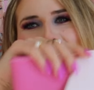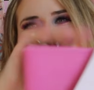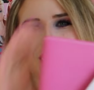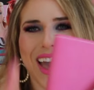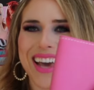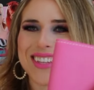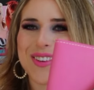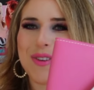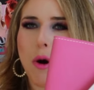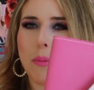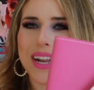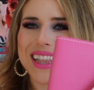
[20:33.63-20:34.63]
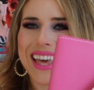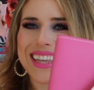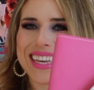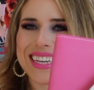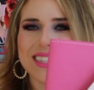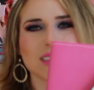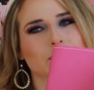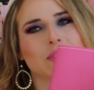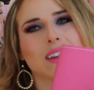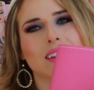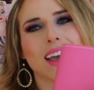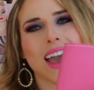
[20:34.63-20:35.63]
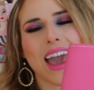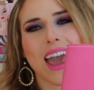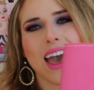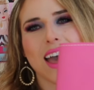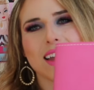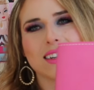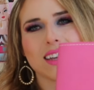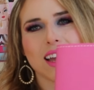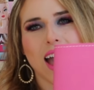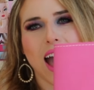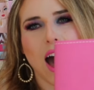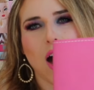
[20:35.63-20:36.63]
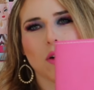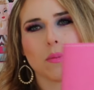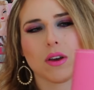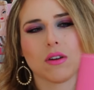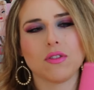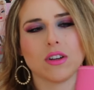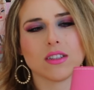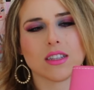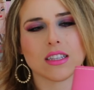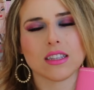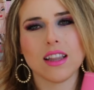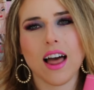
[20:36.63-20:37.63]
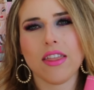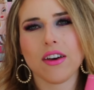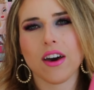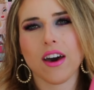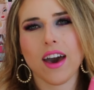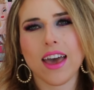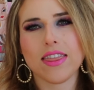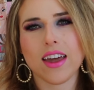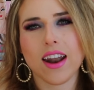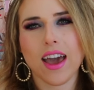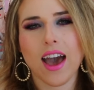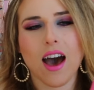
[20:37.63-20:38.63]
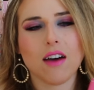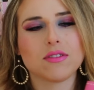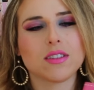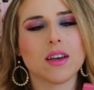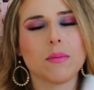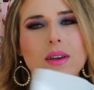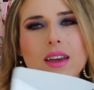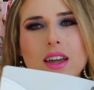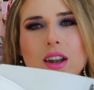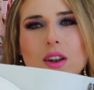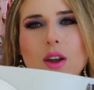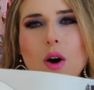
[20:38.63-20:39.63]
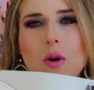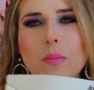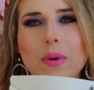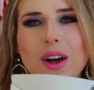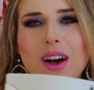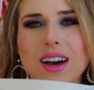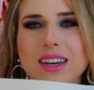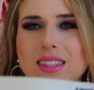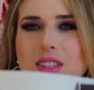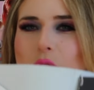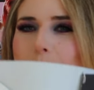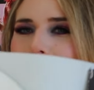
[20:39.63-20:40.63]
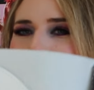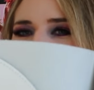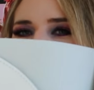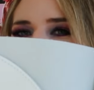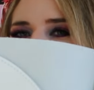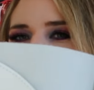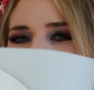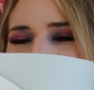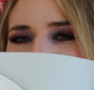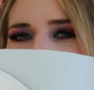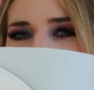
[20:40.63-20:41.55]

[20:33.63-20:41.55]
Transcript: Okay, so you open it like this, and how beautiful is this leather? And then I have some notebooks, so I'm just going to be practicing my